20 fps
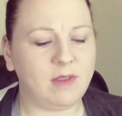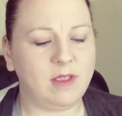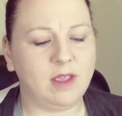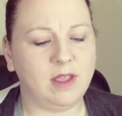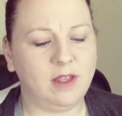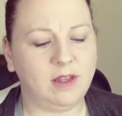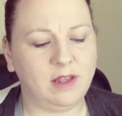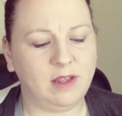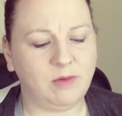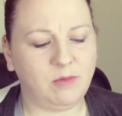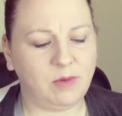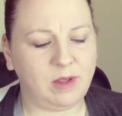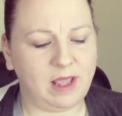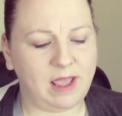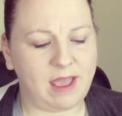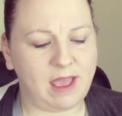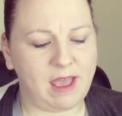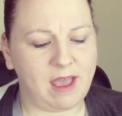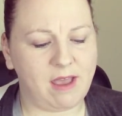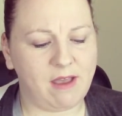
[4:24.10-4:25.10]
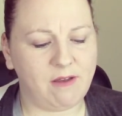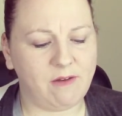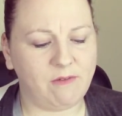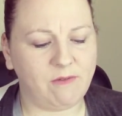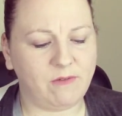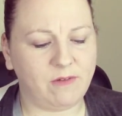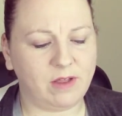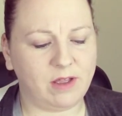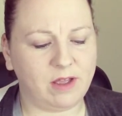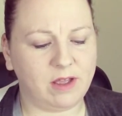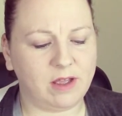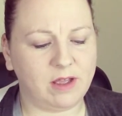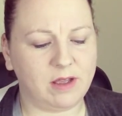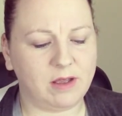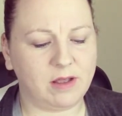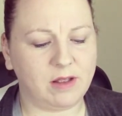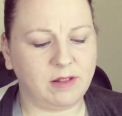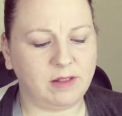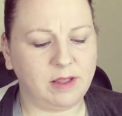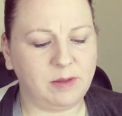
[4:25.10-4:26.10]
And then we have
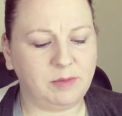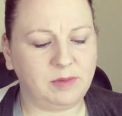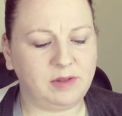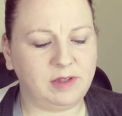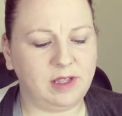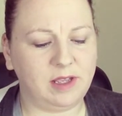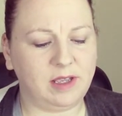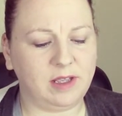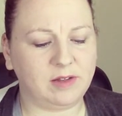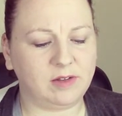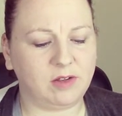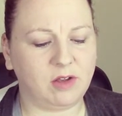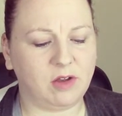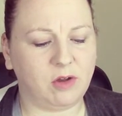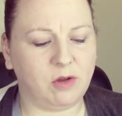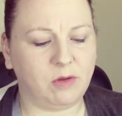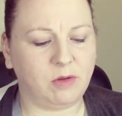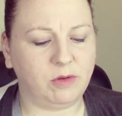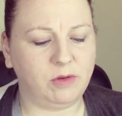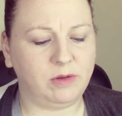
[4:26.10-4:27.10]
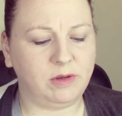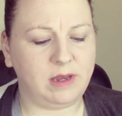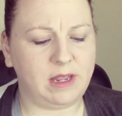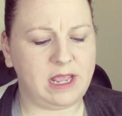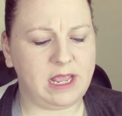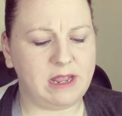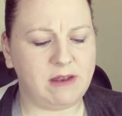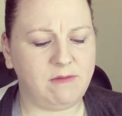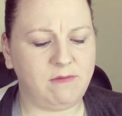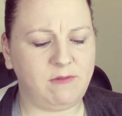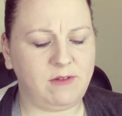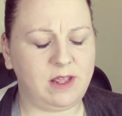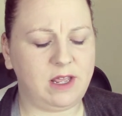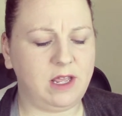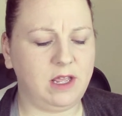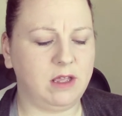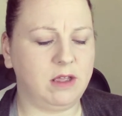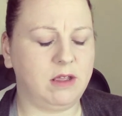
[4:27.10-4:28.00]
a lipstick. It's called Envy.